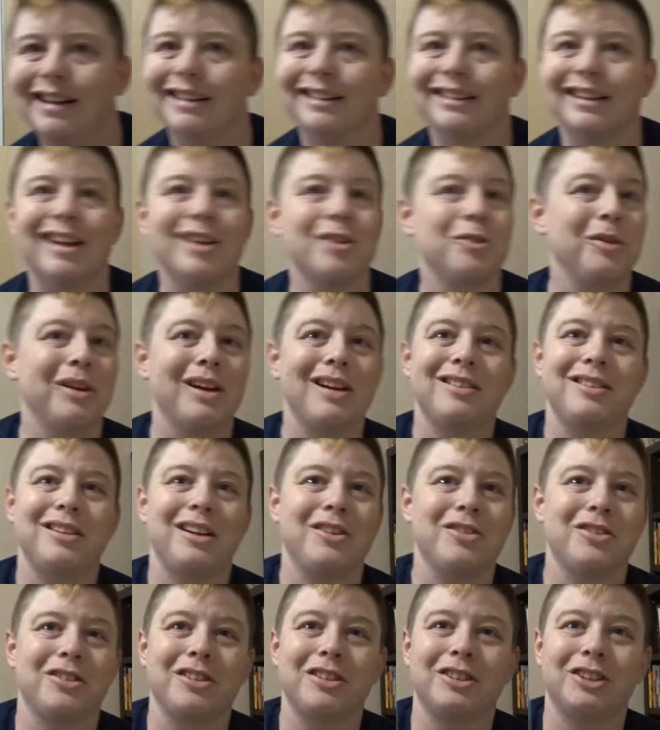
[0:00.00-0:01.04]
last week I said I
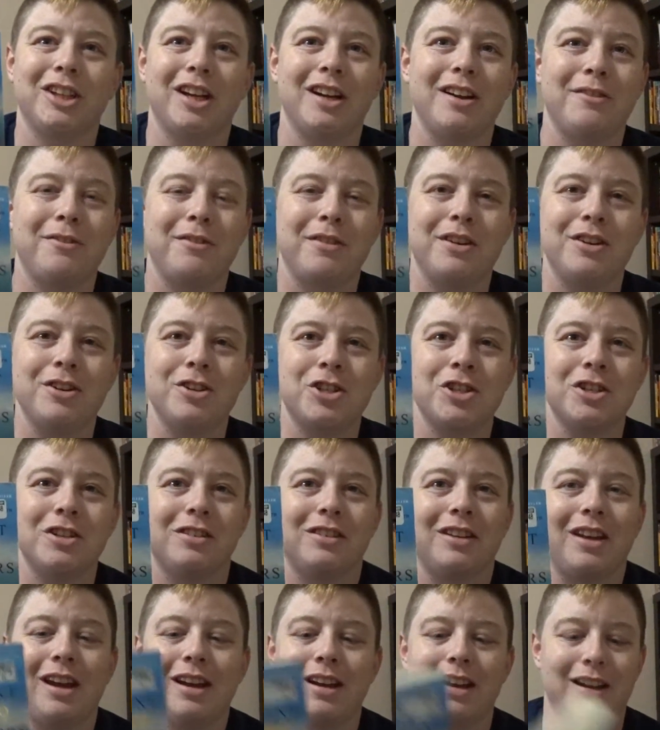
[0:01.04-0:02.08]
was going to try to finish this.
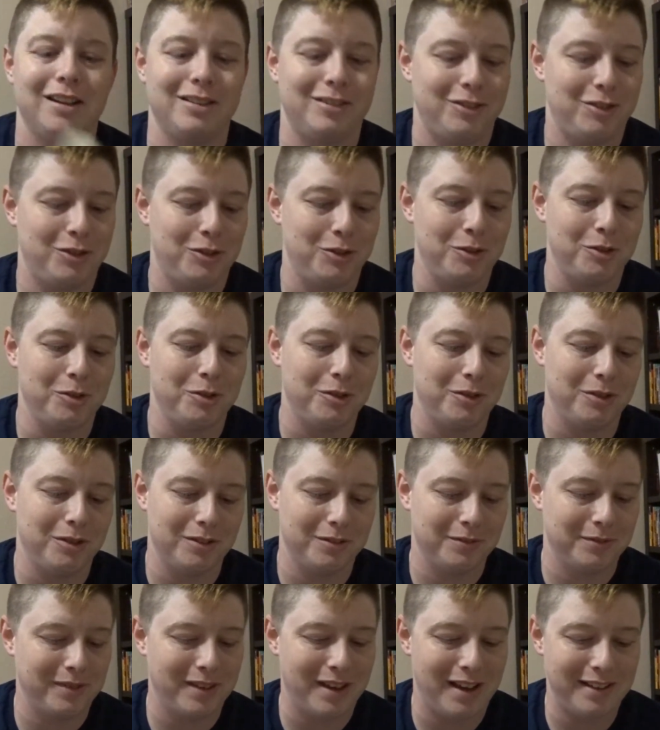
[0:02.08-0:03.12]
I got to,
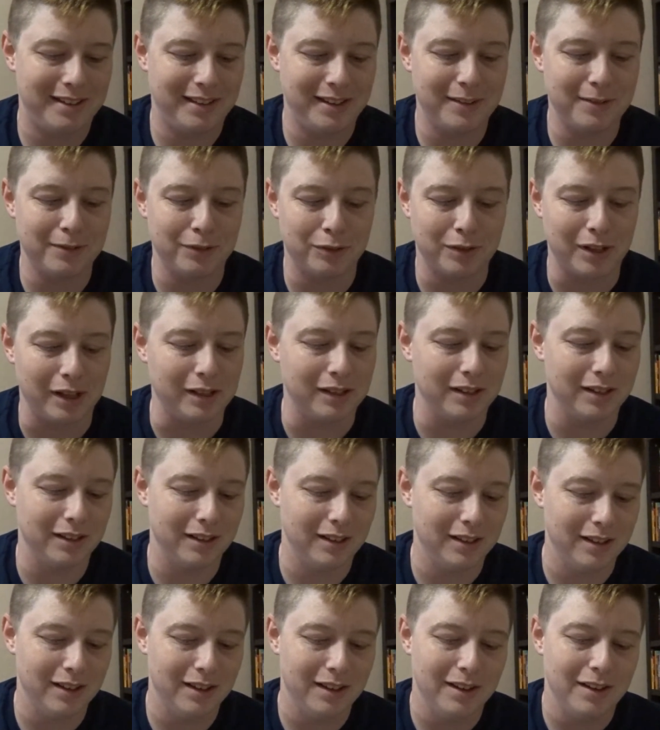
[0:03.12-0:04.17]
I think it was like
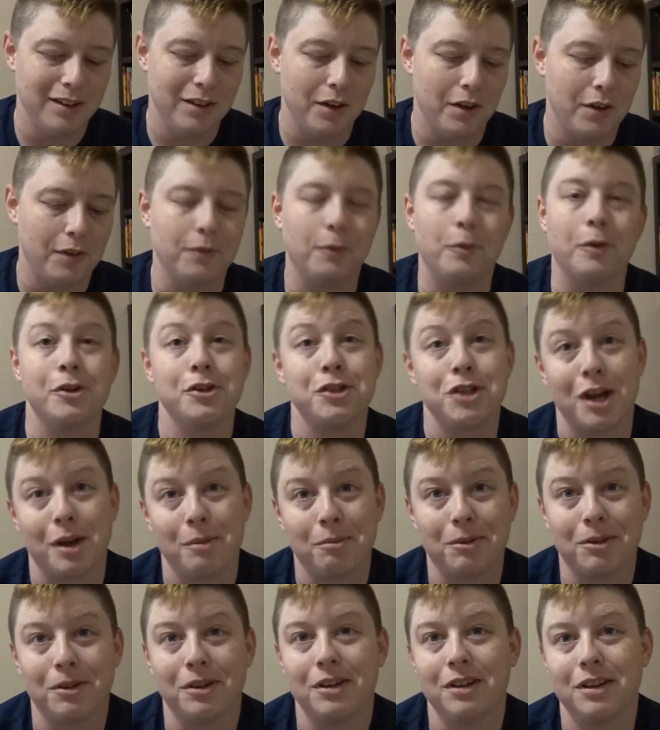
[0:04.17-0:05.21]
1
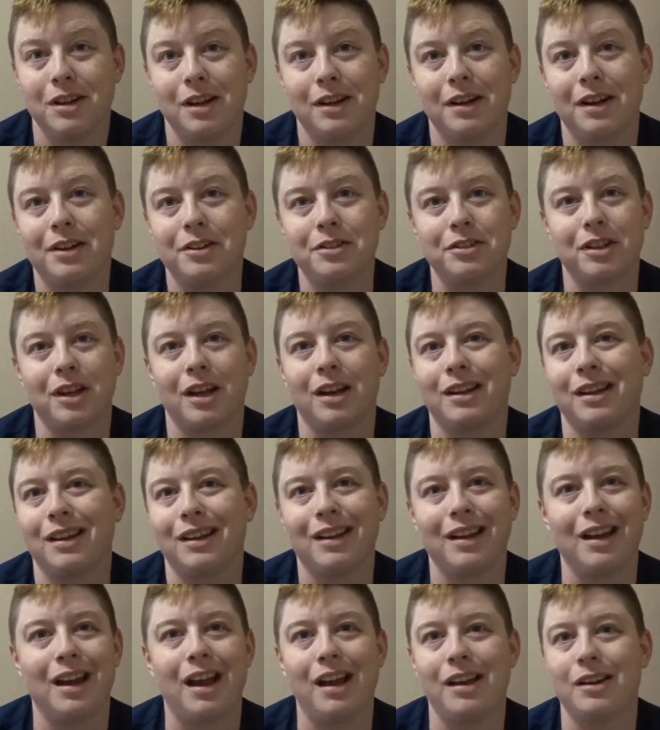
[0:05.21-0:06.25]
chapter in, and I was kind of like,
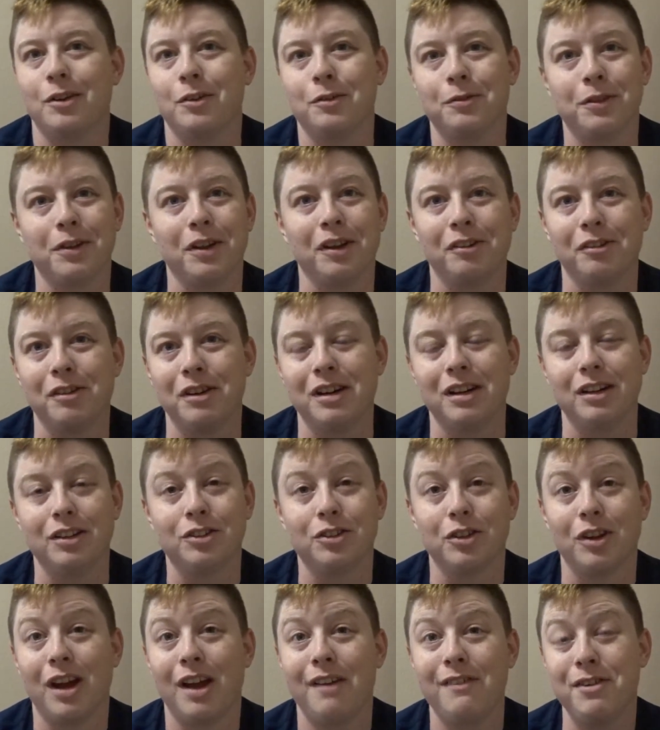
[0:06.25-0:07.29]
I don't feel like reading.
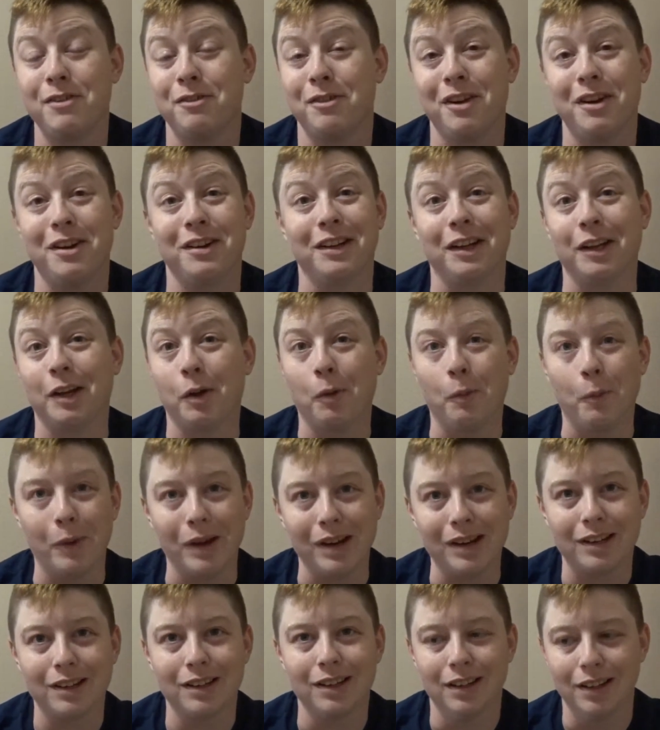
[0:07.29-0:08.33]
So I haven't read in like a
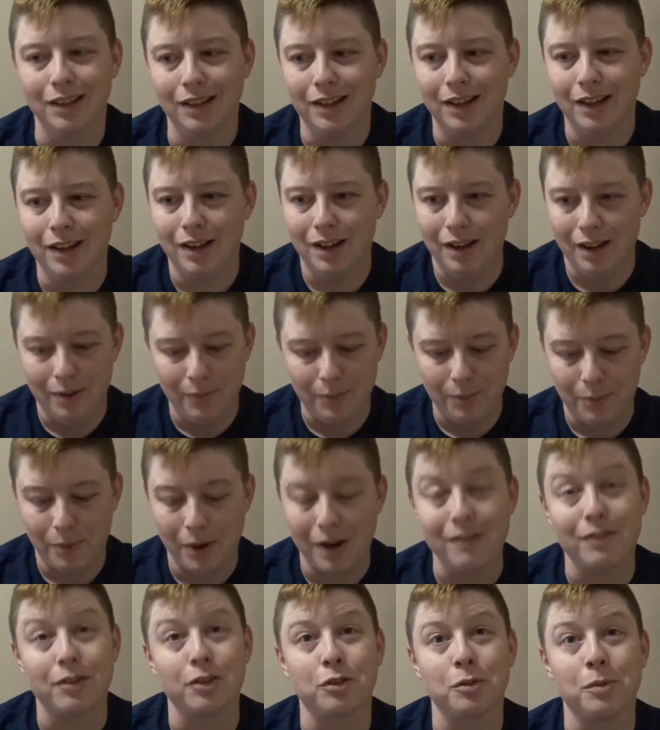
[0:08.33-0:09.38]
week, but
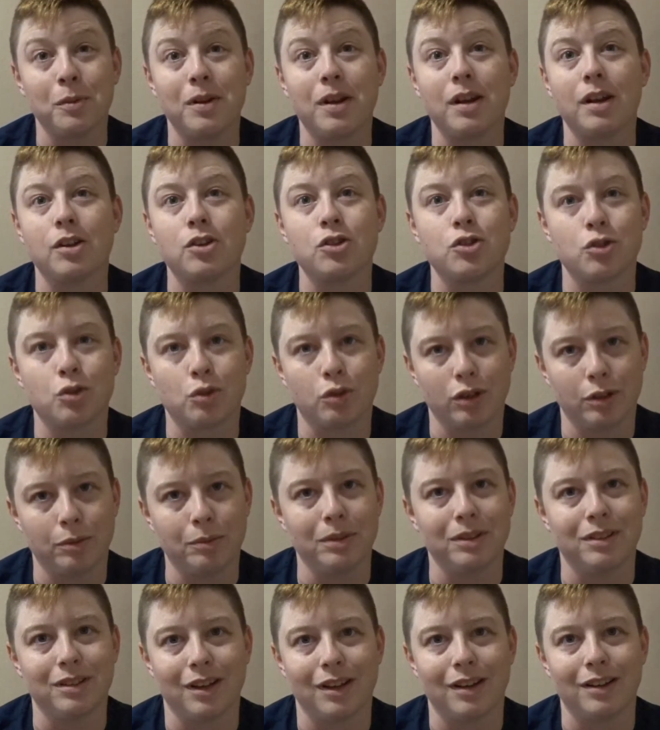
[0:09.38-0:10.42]
I've also been
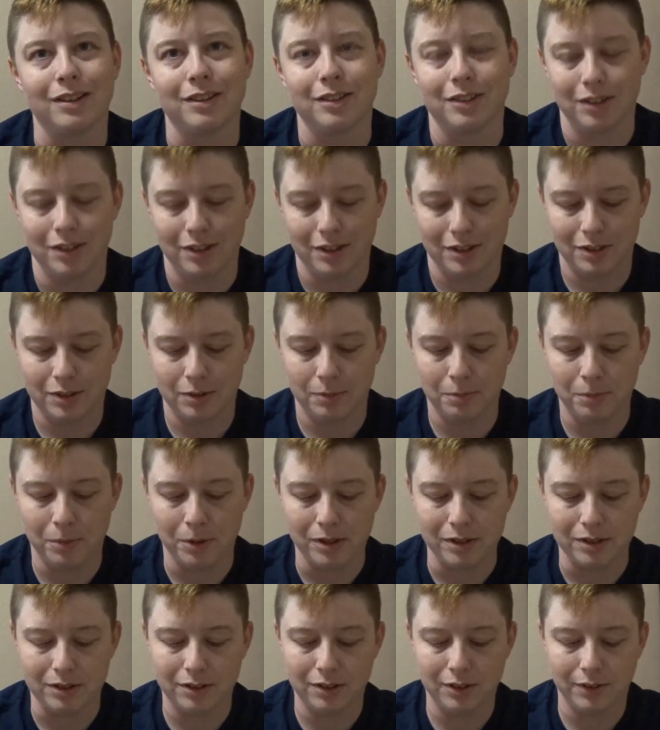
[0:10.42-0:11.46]
extremely tired.
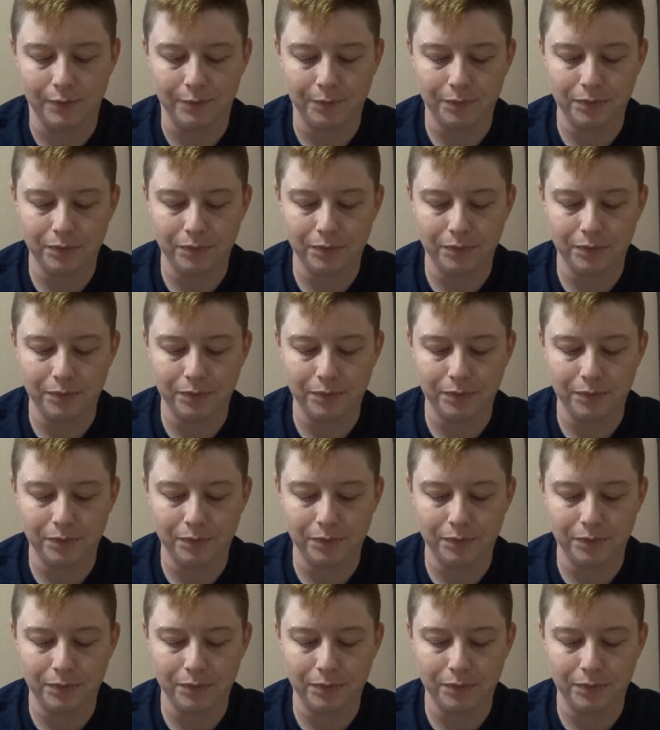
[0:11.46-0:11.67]
But